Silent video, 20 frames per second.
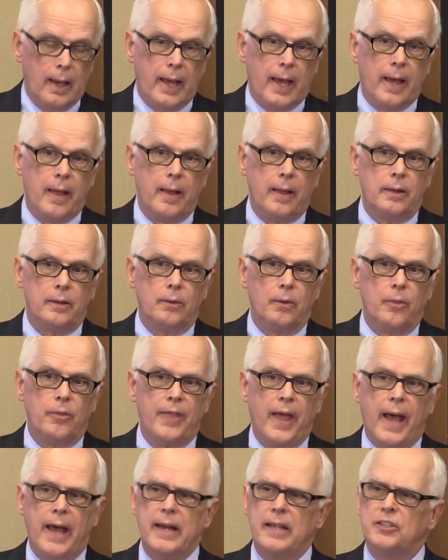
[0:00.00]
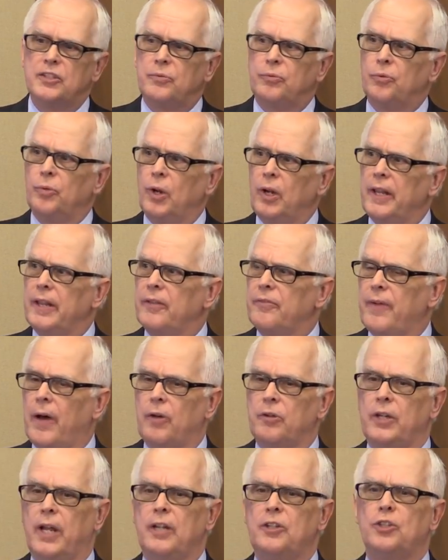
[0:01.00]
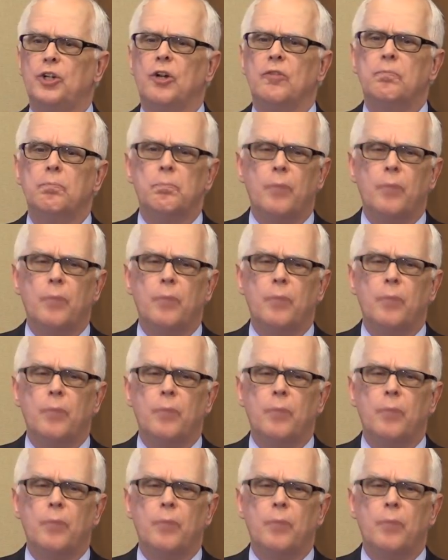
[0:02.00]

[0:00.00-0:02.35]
And that is really the foundation of